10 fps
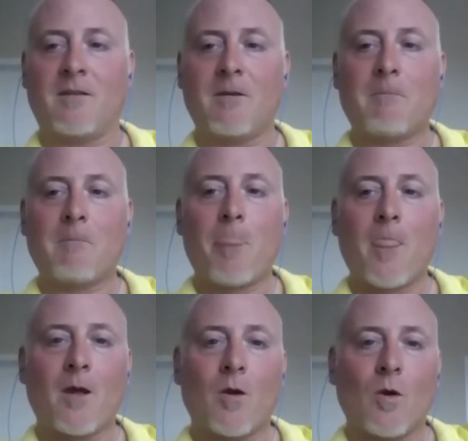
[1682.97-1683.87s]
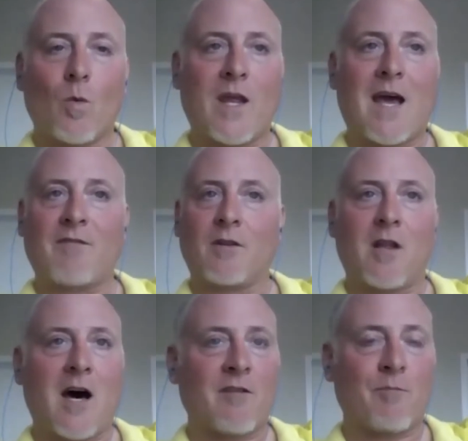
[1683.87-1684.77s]
Yeah. We have a
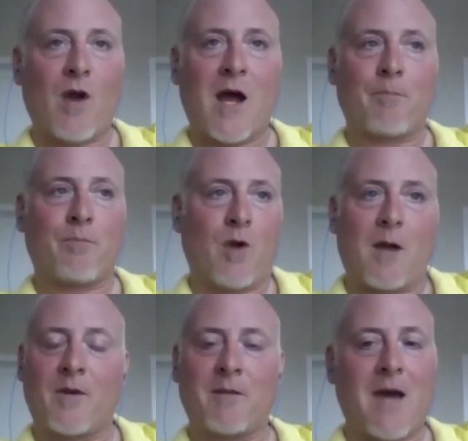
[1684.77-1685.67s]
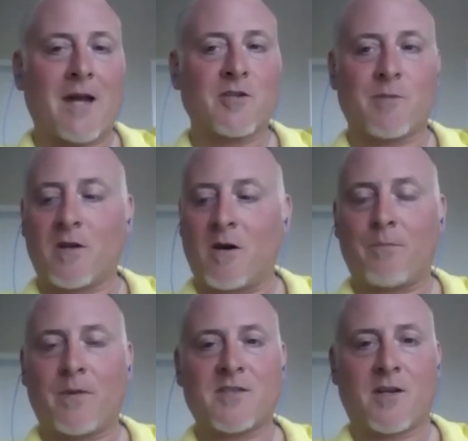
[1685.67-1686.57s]
lot of property management
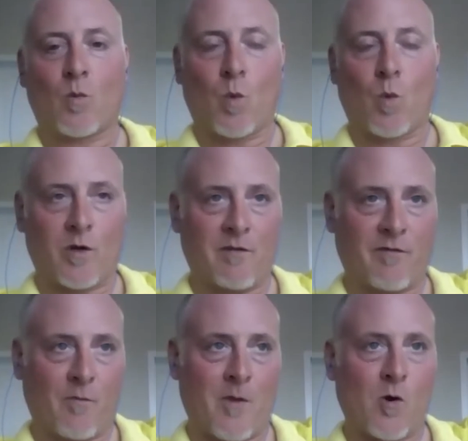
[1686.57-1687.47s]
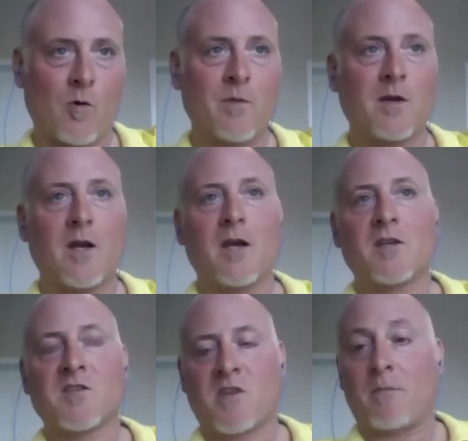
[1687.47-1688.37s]
companies that are working from home.
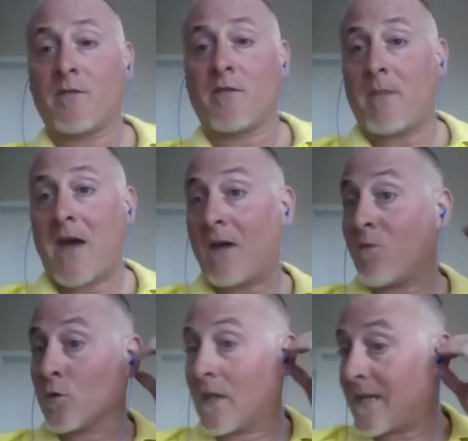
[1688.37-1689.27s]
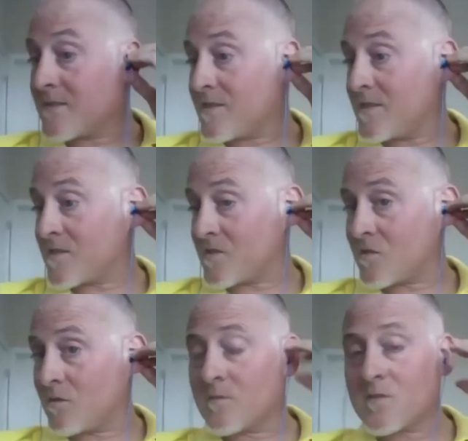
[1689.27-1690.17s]
Some of them have old legacy
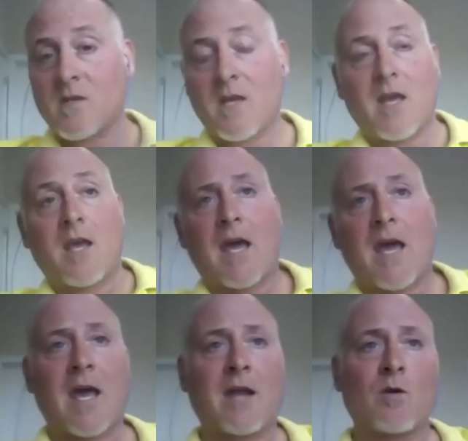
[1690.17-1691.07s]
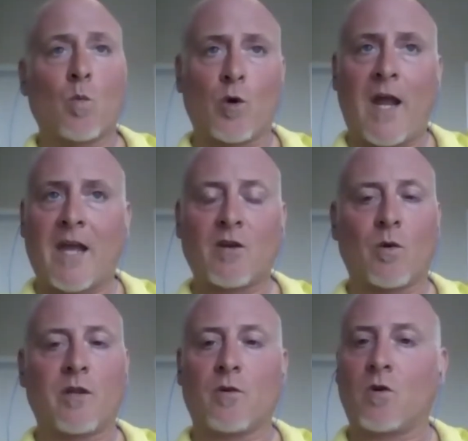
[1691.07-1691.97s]
systems, and we're
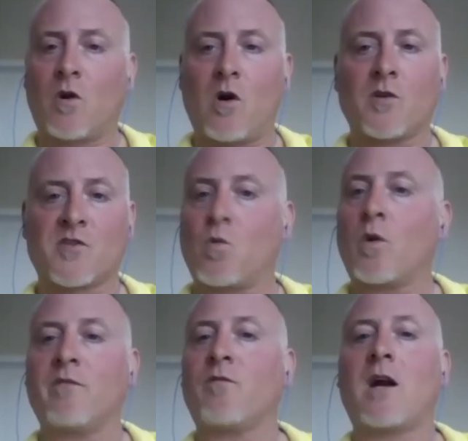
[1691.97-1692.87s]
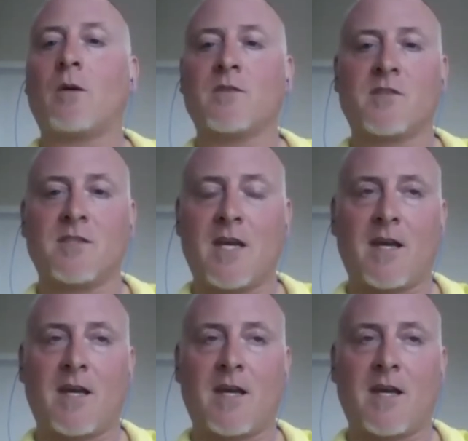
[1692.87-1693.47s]
handling their calls 24 hours a day.